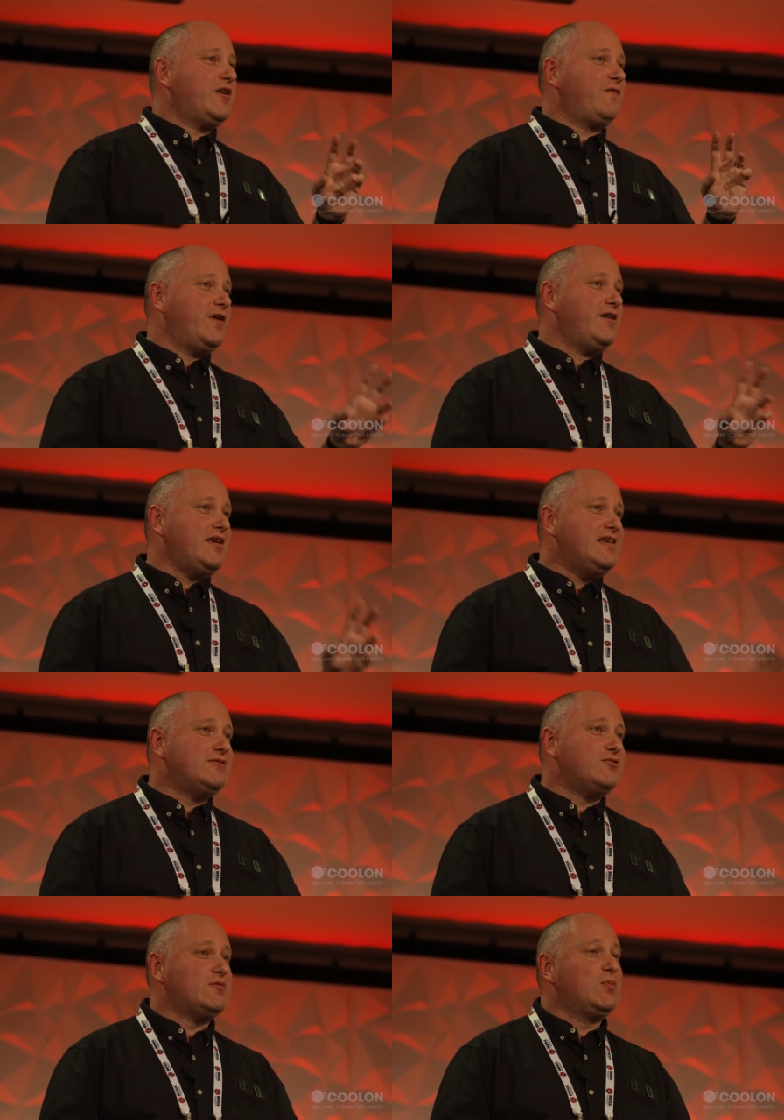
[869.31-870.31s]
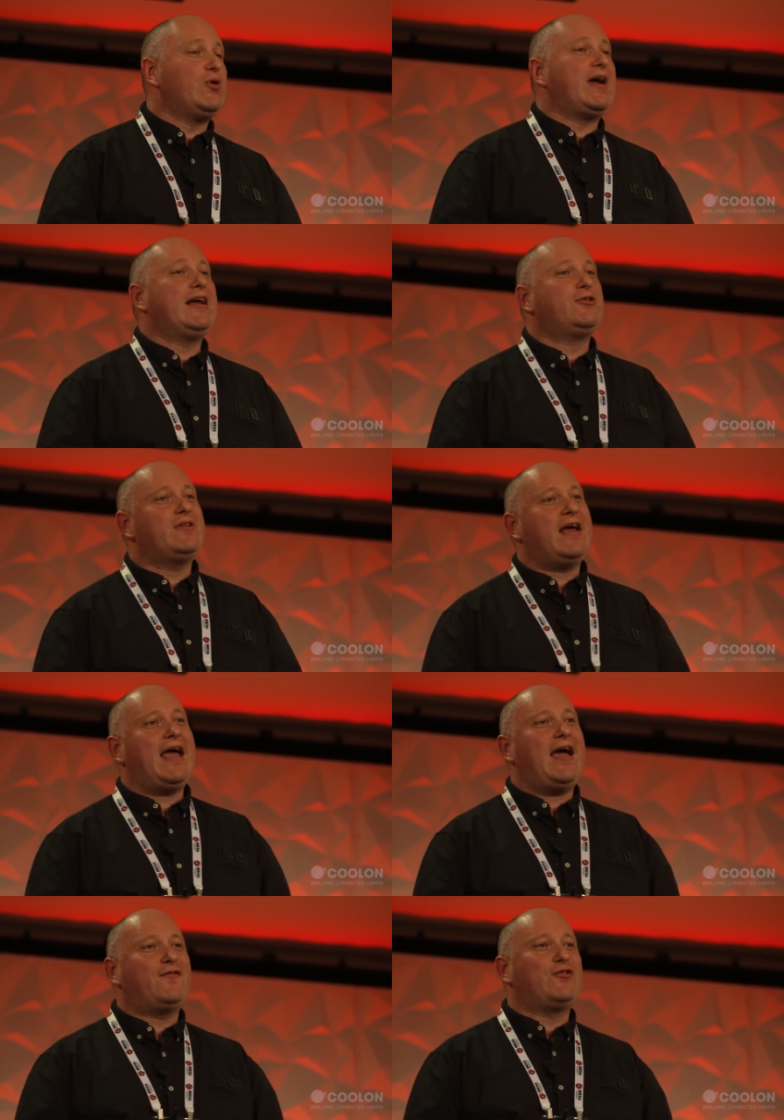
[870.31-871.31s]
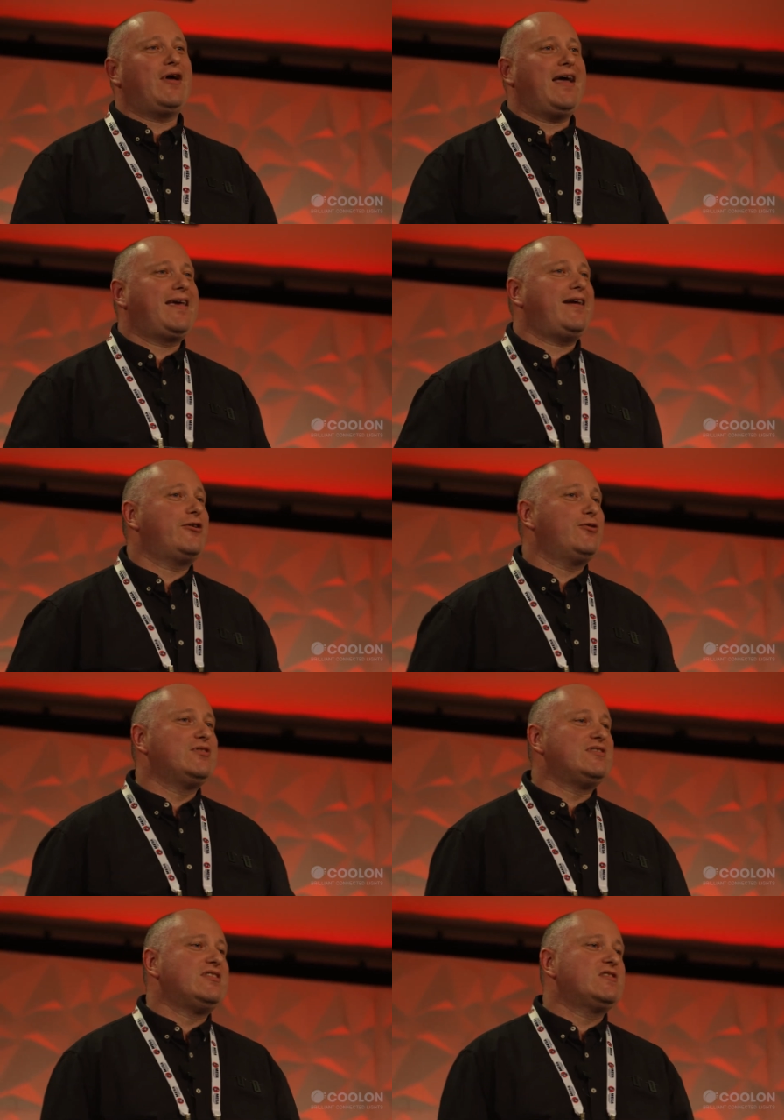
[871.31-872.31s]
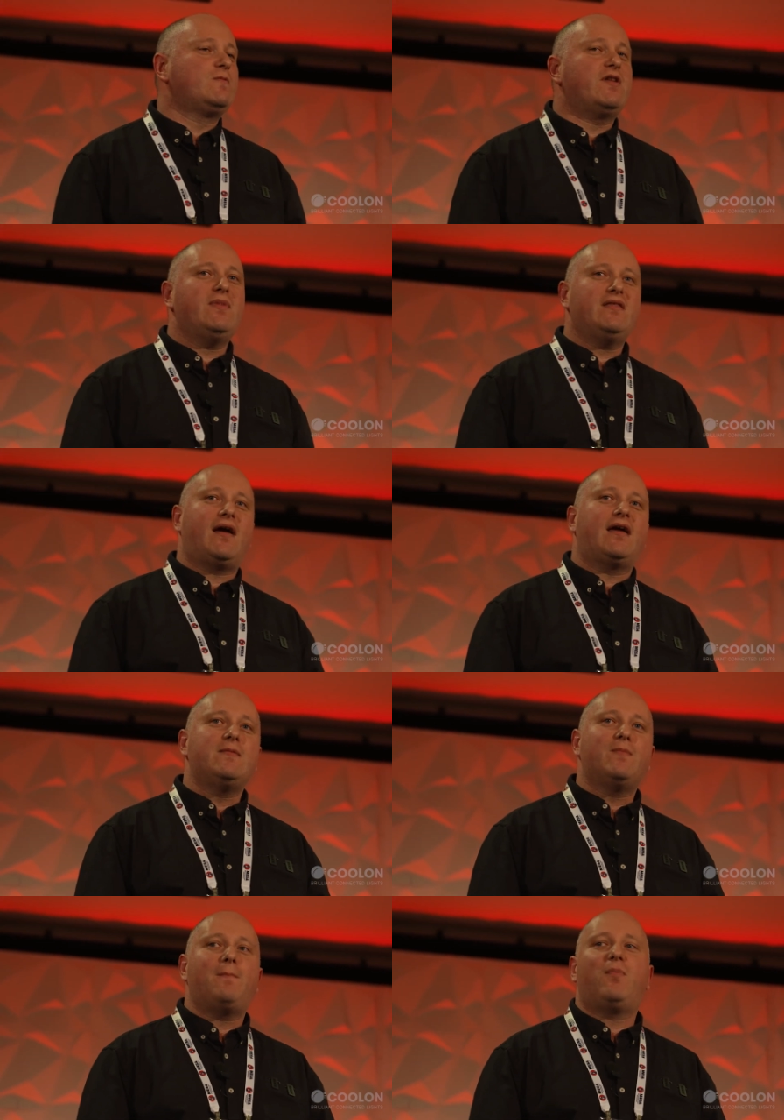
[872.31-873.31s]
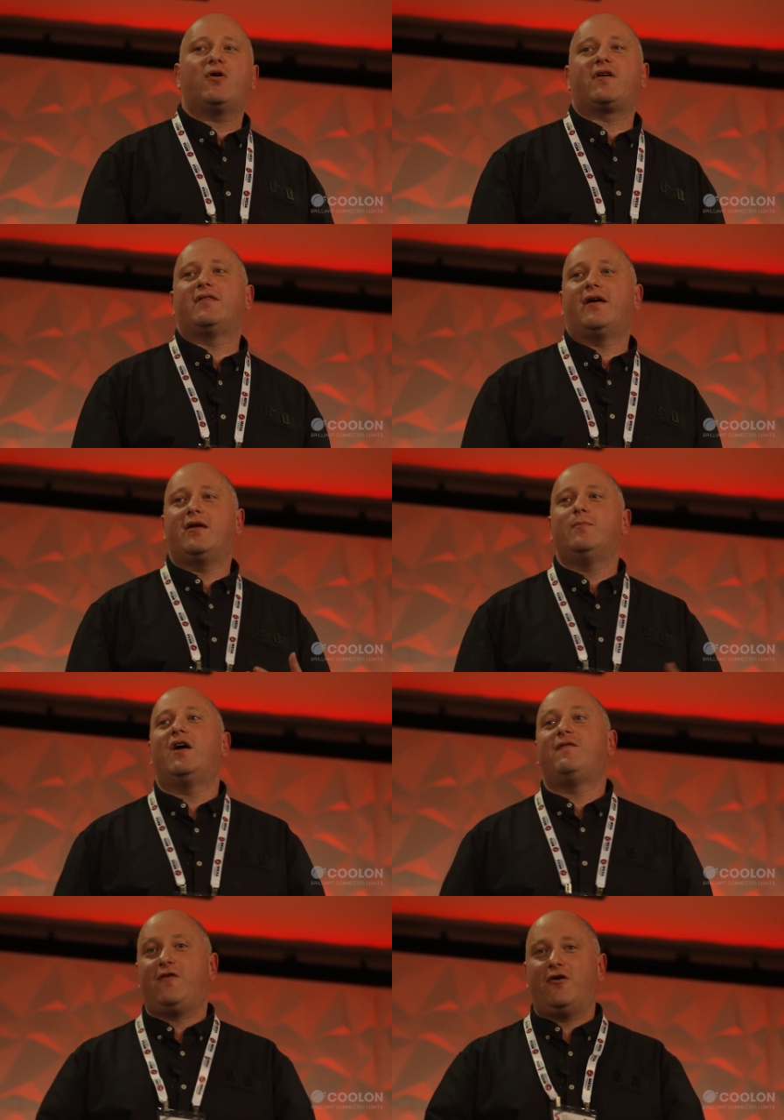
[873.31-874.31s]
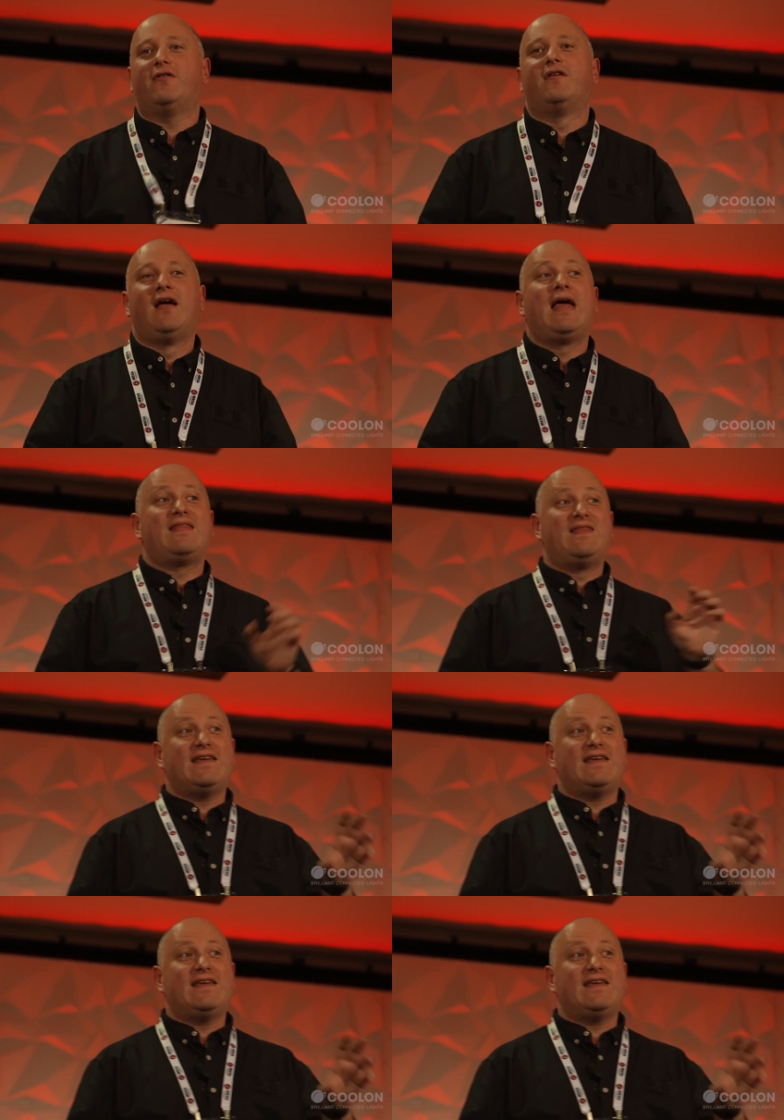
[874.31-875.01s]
They've made it very easy to deploy. I don't have to ha carry all these things with me. They're in my pocket, they're in my phone.